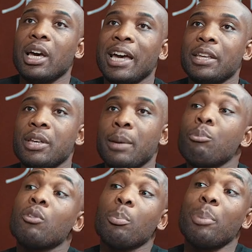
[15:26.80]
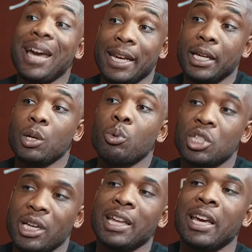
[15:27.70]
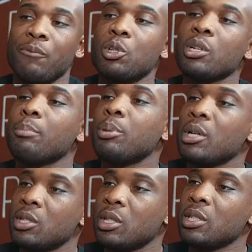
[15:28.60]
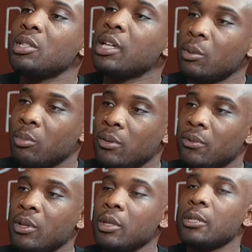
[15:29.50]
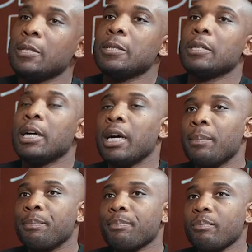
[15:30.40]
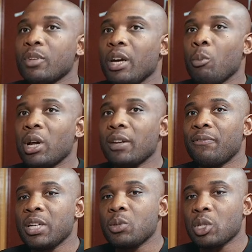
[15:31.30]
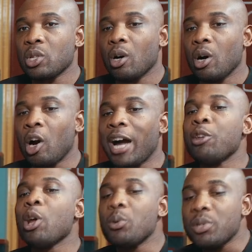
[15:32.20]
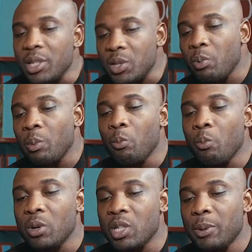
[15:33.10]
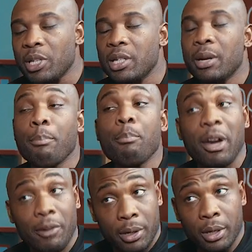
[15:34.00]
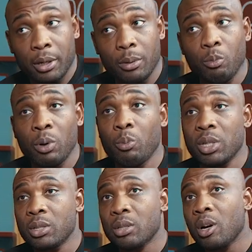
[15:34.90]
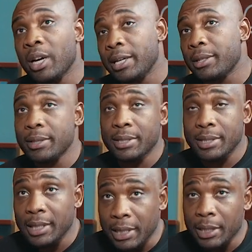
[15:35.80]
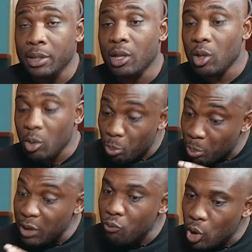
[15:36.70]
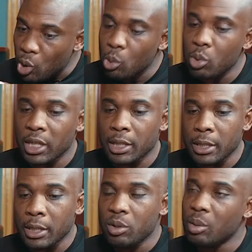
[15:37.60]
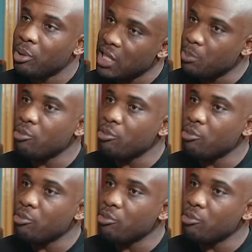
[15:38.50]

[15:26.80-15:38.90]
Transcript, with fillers: and a moral panic which an average young person is dealing with. Yes. Um, and one of the things which I noticed when, especially in America, mm. when we started seeing being recorded the police